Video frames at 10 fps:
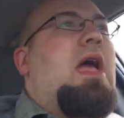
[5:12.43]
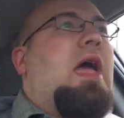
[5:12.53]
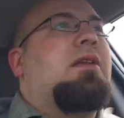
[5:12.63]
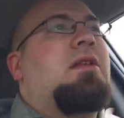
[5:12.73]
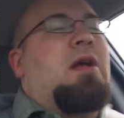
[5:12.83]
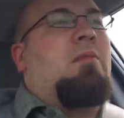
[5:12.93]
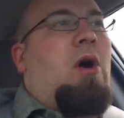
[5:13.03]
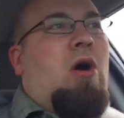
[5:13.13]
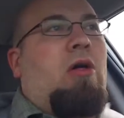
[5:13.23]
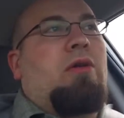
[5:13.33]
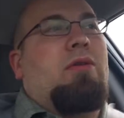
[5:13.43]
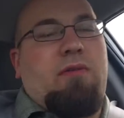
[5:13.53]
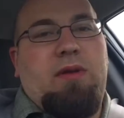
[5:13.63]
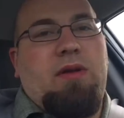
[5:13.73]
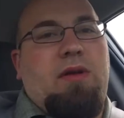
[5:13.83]
editing them all
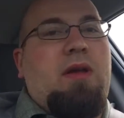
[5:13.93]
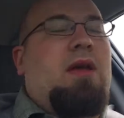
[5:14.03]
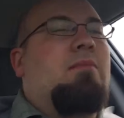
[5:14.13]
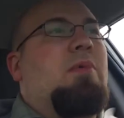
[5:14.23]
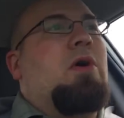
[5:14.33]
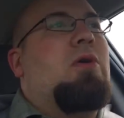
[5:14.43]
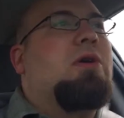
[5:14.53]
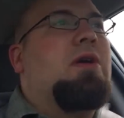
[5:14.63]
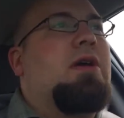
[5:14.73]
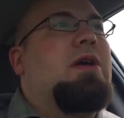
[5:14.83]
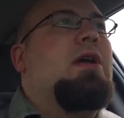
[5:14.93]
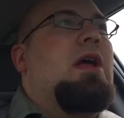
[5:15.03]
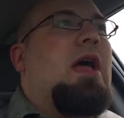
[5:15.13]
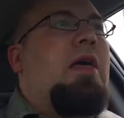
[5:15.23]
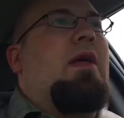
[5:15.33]
in bulk,
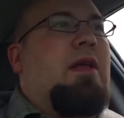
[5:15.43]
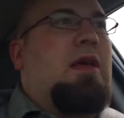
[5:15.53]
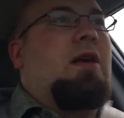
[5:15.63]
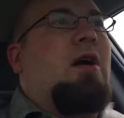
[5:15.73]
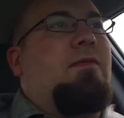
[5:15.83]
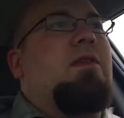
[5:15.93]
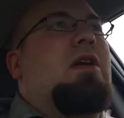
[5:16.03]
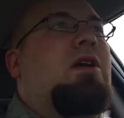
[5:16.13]
and then kick off the